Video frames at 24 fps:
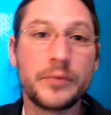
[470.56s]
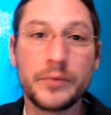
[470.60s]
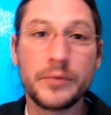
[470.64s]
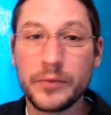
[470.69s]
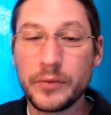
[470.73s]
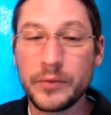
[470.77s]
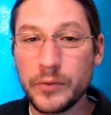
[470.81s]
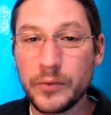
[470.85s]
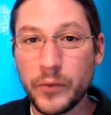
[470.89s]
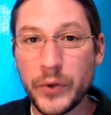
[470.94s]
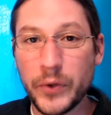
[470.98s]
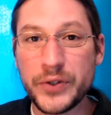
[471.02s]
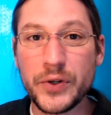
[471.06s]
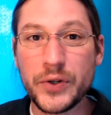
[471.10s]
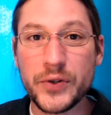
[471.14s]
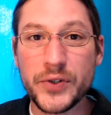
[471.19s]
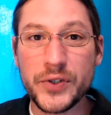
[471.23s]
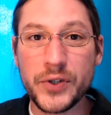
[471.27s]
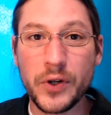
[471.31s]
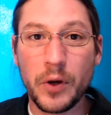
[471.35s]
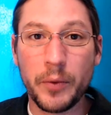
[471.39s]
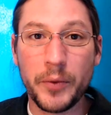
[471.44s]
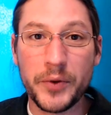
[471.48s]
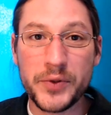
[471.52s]
reduced
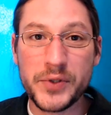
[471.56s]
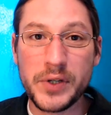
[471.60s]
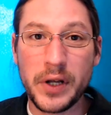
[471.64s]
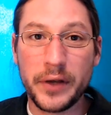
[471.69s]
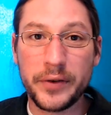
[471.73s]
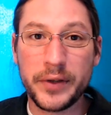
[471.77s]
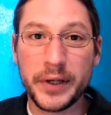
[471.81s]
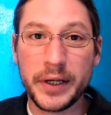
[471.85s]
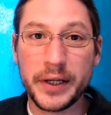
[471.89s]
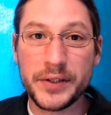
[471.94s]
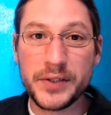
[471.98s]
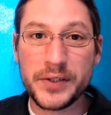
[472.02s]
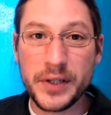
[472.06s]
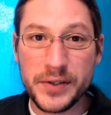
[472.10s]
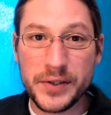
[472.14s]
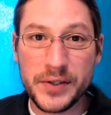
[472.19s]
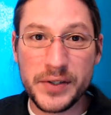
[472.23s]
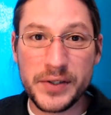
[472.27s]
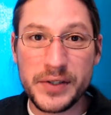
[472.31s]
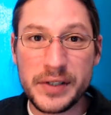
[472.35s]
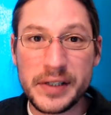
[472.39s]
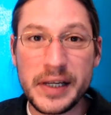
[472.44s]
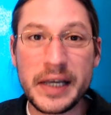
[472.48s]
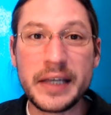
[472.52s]
to almost nothing. It's
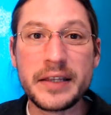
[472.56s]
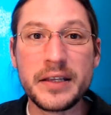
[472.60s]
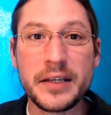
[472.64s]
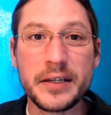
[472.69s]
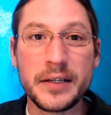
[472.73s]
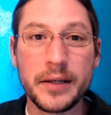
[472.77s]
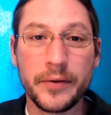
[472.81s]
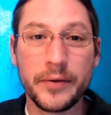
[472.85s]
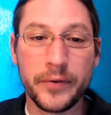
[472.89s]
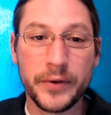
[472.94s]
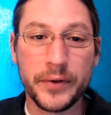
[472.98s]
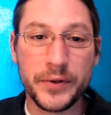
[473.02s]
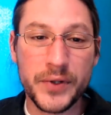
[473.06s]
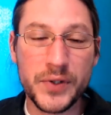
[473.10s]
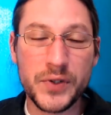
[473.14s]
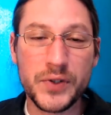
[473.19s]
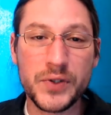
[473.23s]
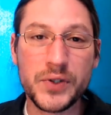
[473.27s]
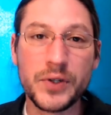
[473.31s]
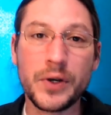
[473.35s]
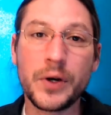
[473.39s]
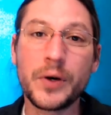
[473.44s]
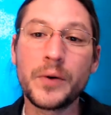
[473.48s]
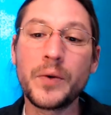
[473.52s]
insane the difference.
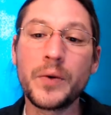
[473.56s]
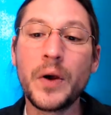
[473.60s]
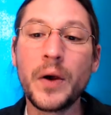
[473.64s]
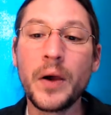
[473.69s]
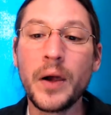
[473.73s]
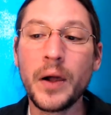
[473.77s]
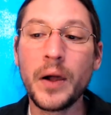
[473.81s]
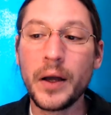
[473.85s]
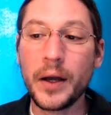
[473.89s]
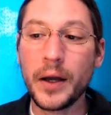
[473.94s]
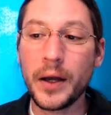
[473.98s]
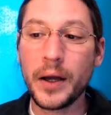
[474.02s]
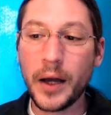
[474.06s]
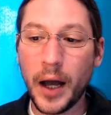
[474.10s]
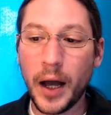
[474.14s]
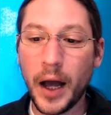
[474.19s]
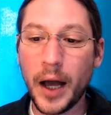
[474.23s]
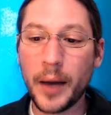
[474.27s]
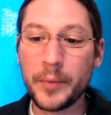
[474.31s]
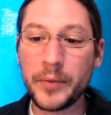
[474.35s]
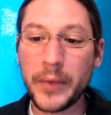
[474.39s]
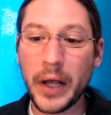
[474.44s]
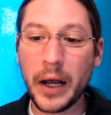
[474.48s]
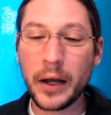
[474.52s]
So
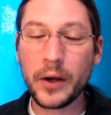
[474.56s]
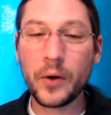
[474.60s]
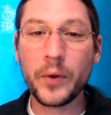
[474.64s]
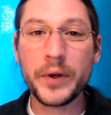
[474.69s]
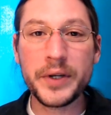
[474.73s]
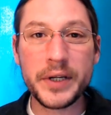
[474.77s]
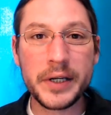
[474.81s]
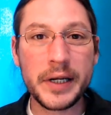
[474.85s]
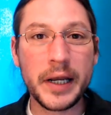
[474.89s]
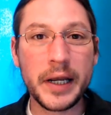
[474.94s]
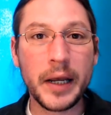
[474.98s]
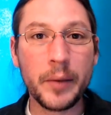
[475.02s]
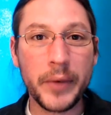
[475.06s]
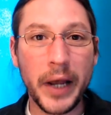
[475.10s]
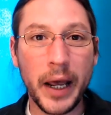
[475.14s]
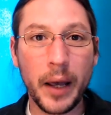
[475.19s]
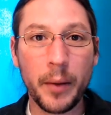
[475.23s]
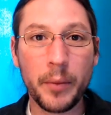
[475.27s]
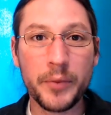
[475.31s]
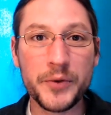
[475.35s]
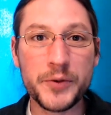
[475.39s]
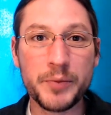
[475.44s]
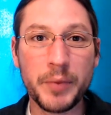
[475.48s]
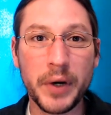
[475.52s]
I'm not going to name
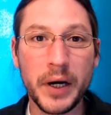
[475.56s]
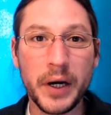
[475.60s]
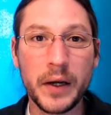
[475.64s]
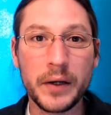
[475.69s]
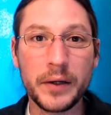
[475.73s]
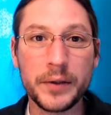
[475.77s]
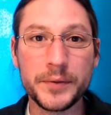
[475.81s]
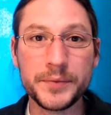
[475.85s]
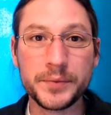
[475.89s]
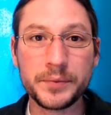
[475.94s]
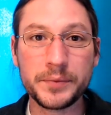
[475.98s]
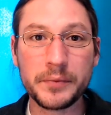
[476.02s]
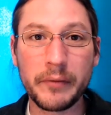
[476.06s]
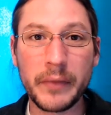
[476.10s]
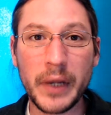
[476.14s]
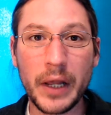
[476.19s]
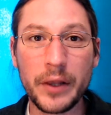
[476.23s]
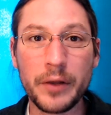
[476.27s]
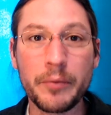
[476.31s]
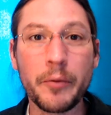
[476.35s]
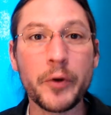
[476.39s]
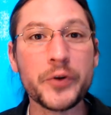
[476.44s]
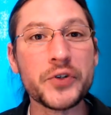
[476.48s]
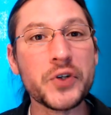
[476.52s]
names, but
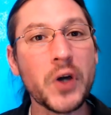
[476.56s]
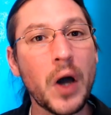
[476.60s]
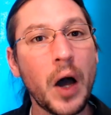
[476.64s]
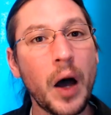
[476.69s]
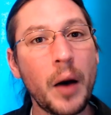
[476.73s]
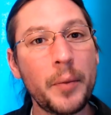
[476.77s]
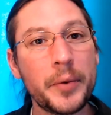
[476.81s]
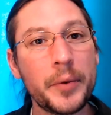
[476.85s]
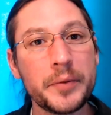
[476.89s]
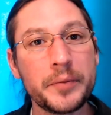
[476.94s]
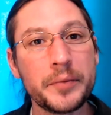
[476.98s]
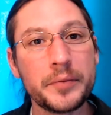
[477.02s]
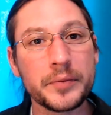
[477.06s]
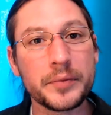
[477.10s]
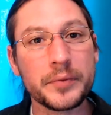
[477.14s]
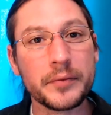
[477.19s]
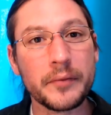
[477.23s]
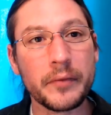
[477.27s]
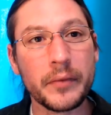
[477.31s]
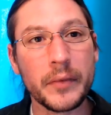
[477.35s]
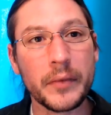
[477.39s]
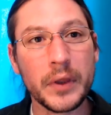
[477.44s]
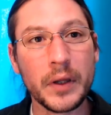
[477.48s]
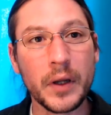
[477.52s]
the most common
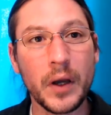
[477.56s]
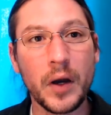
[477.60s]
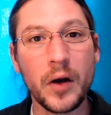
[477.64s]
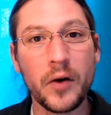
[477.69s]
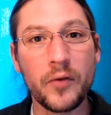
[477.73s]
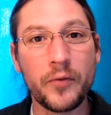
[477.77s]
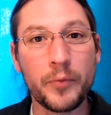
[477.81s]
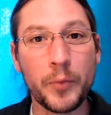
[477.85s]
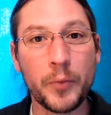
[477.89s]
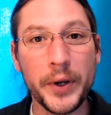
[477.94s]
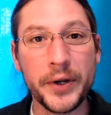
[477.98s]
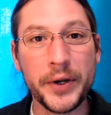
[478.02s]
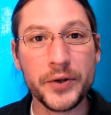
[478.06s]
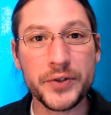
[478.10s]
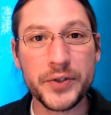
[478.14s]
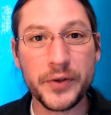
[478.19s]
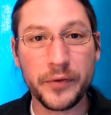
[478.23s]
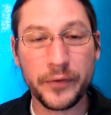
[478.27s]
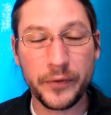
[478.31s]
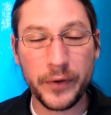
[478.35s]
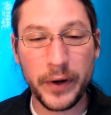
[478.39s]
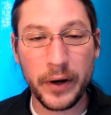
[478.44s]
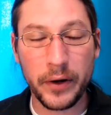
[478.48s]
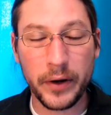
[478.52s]
of breeders of
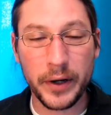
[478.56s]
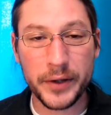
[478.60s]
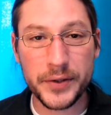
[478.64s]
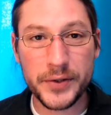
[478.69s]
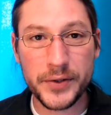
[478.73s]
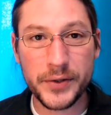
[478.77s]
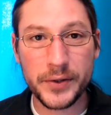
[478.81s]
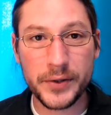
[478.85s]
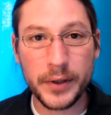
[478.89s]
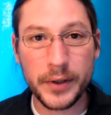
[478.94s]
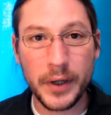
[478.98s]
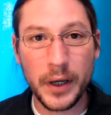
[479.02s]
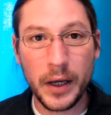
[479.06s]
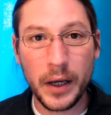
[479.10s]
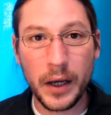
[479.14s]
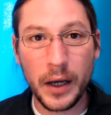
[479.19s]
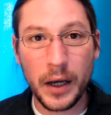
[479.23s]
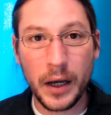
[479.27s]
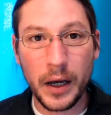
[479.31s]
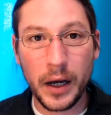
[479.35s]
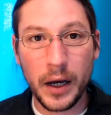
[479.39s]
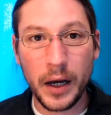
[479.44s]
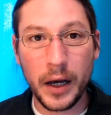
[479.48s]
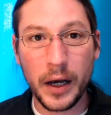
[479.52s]
ferrets,
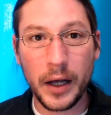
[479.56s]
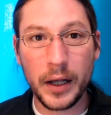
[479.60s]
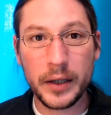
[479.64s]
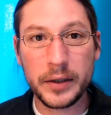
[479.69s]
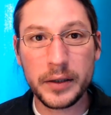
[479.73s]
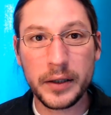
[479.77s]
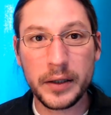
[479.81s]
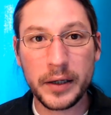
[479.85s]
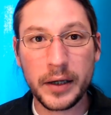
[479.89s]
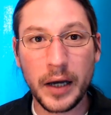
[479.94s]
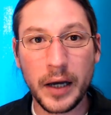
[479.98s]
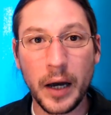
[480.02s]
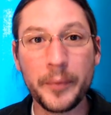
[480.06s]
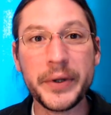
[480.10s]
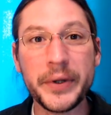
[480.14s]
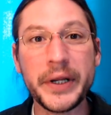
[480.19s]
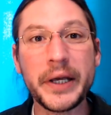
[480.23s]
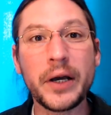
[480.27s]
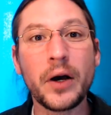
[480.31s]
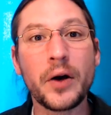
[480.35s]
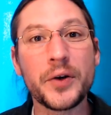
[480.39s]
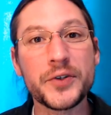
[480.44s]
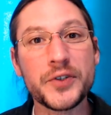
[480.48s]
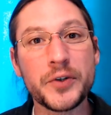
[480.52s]
the company
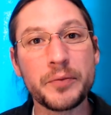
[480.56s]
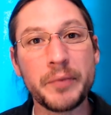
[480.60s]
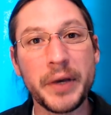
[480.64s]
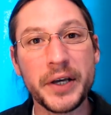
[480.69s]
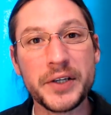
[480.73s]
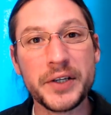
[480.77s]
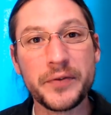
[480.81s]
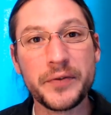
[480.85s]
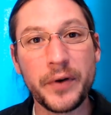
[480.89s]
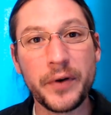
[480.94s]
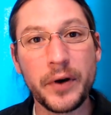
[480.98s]
also makes ferret